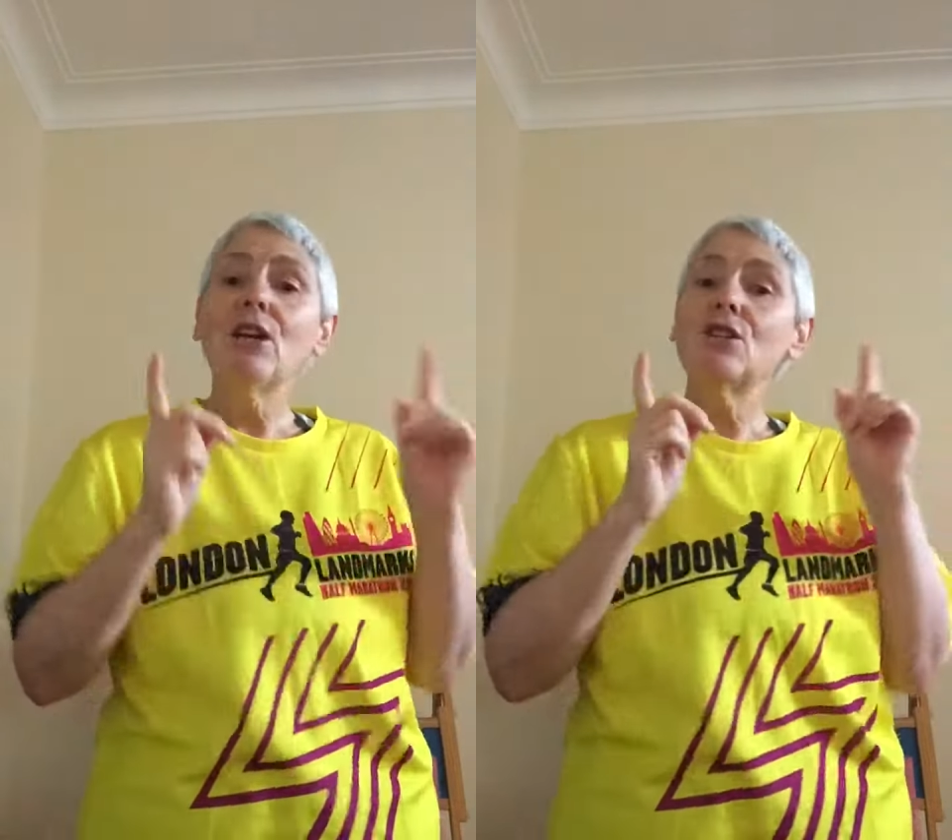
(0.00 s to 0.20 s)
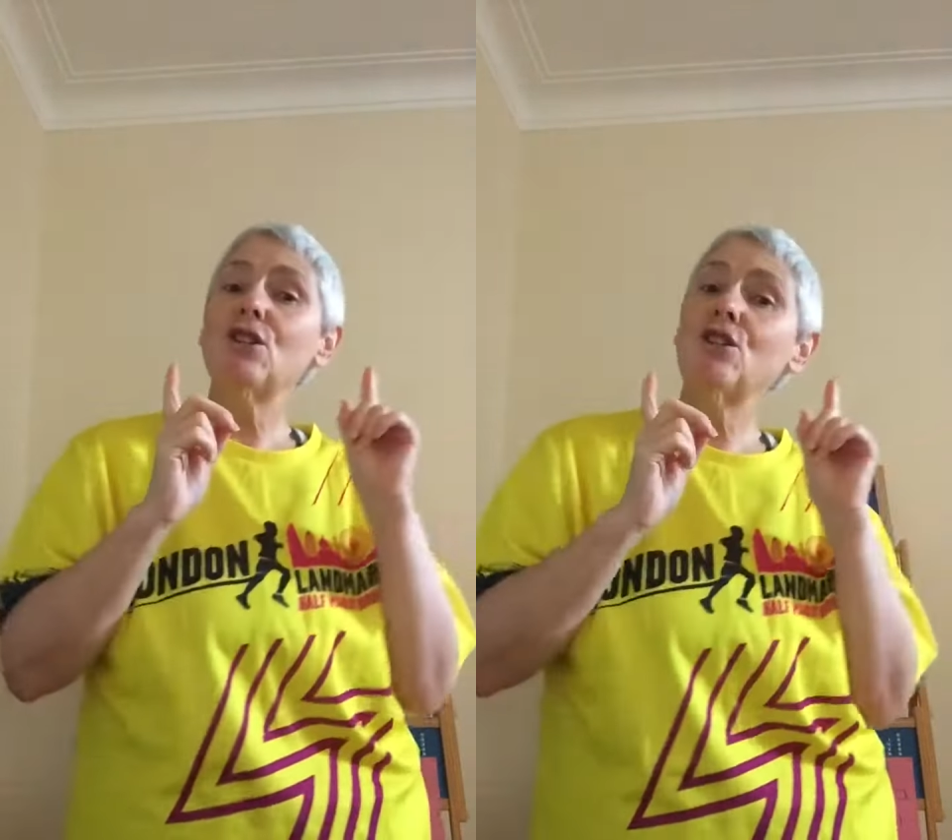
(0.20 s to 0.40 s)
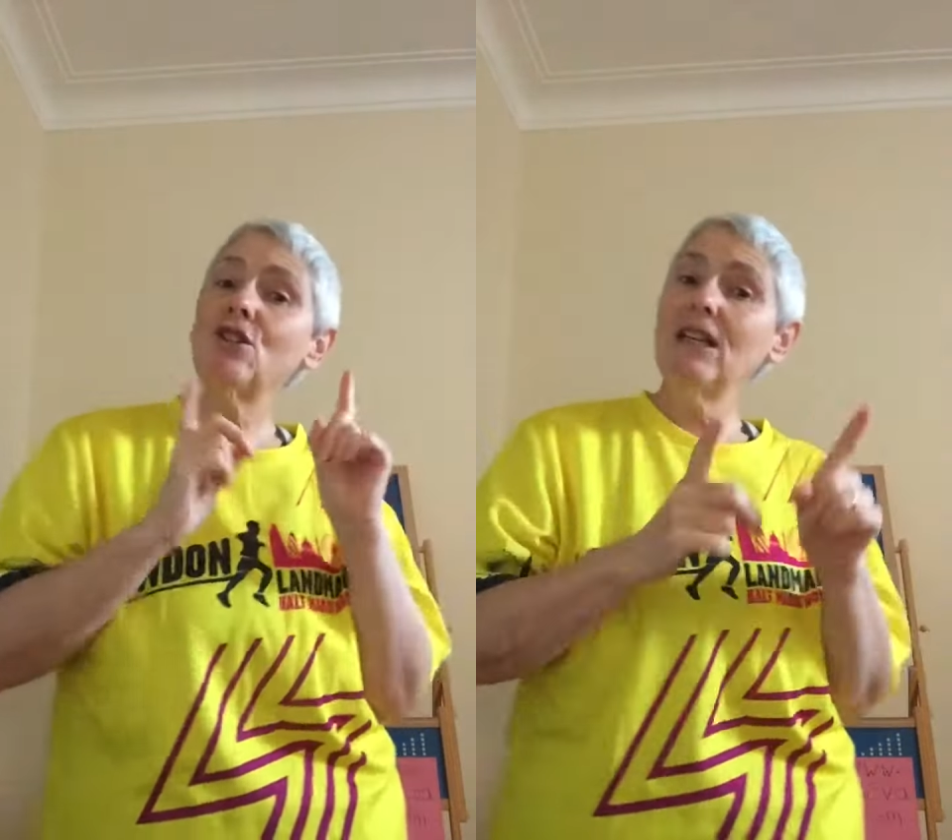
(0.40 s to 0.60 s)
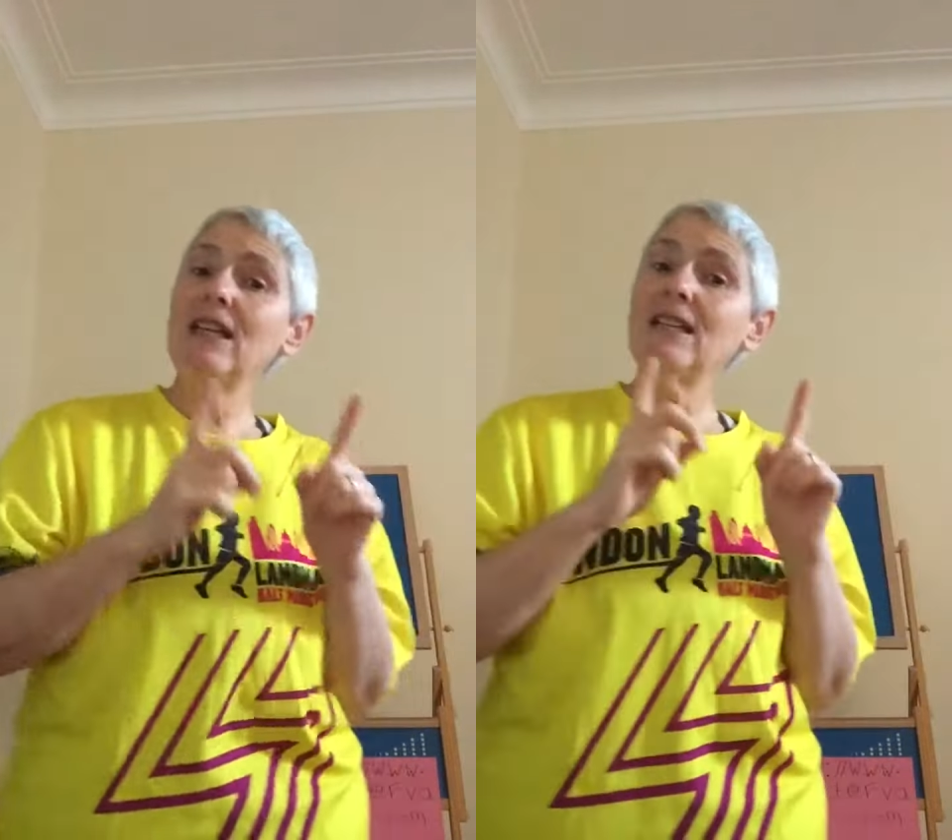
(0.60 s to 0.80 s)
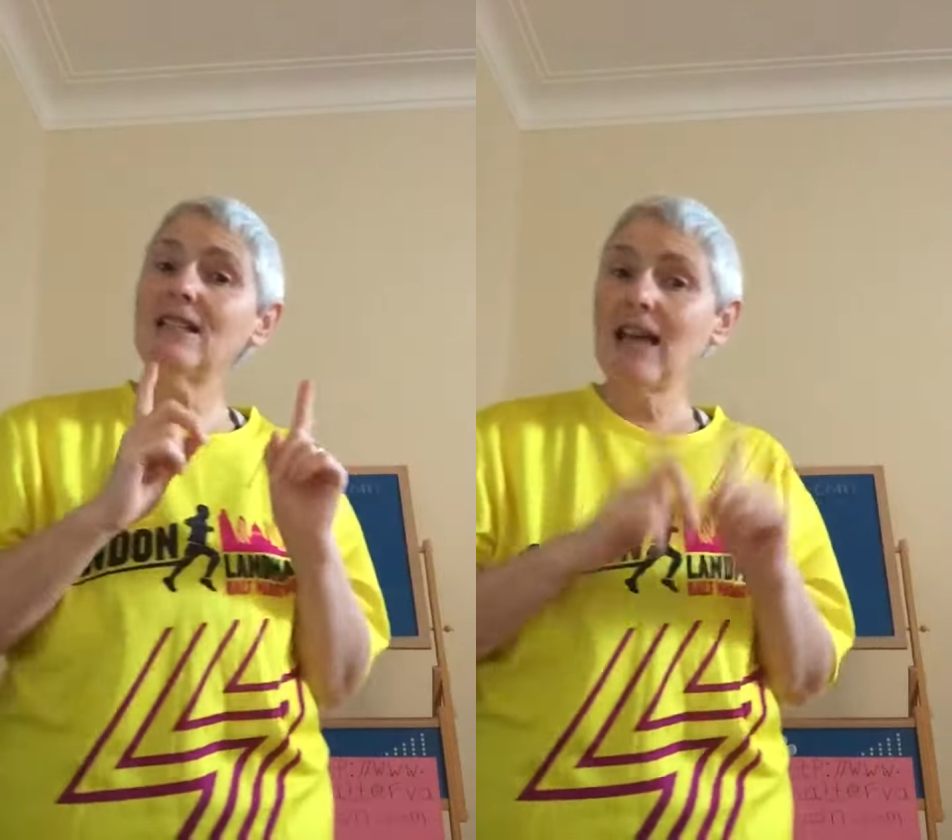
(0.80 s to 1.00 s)
So
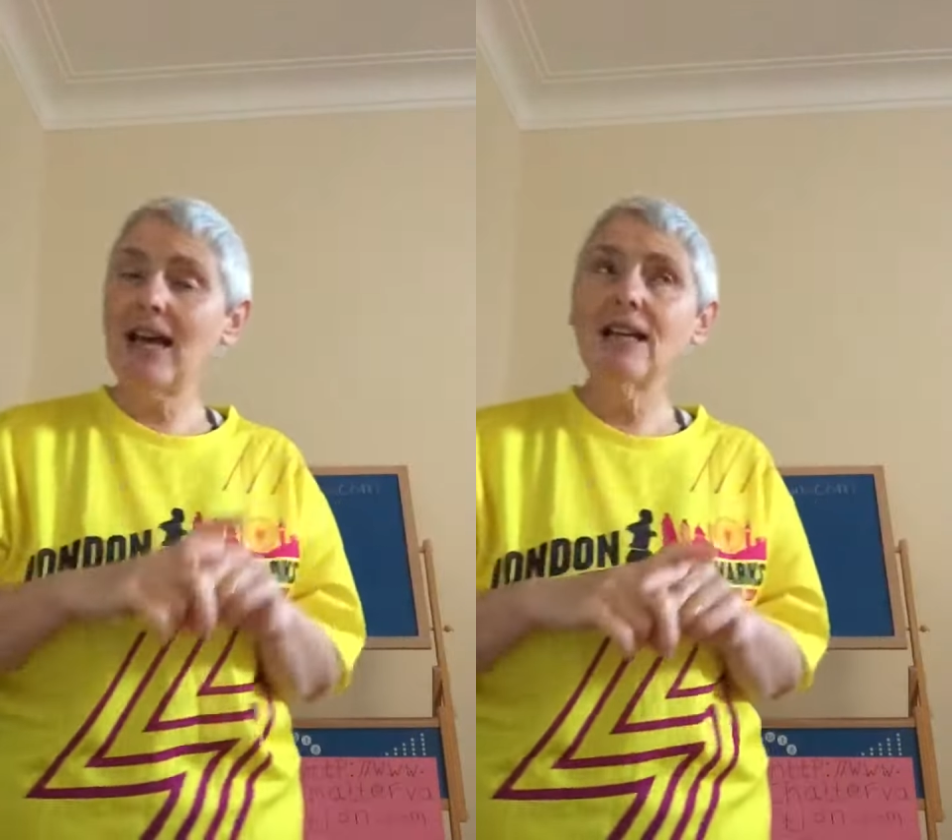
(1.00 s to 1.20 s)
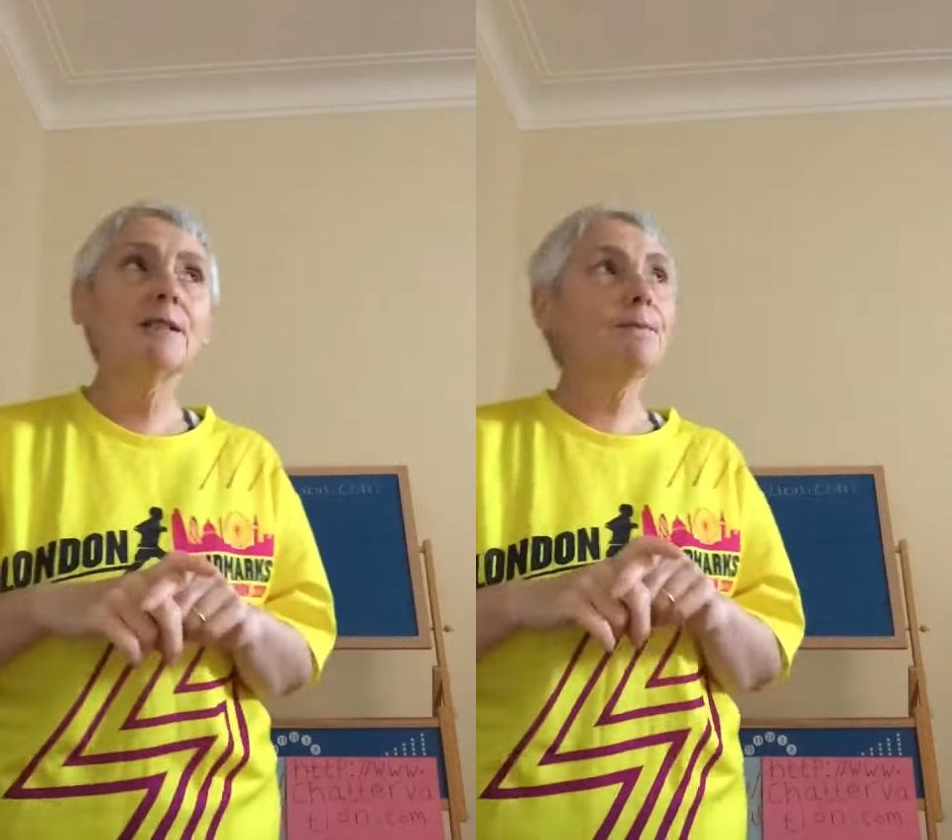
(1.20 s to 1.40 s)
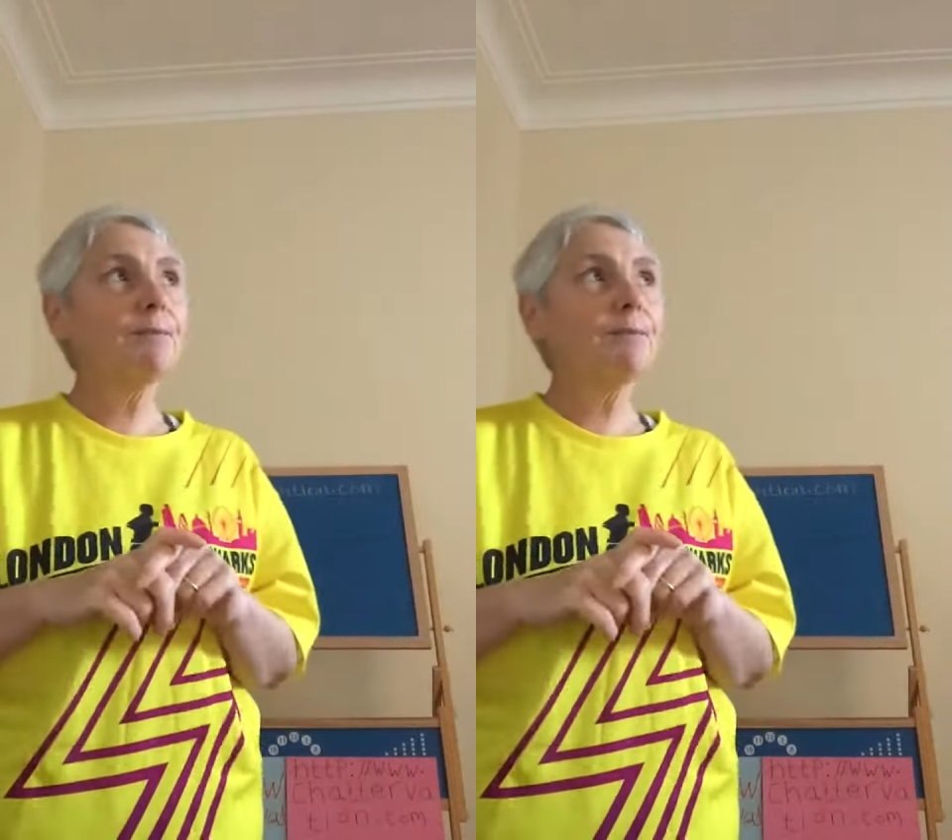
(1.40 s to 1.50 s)
she said,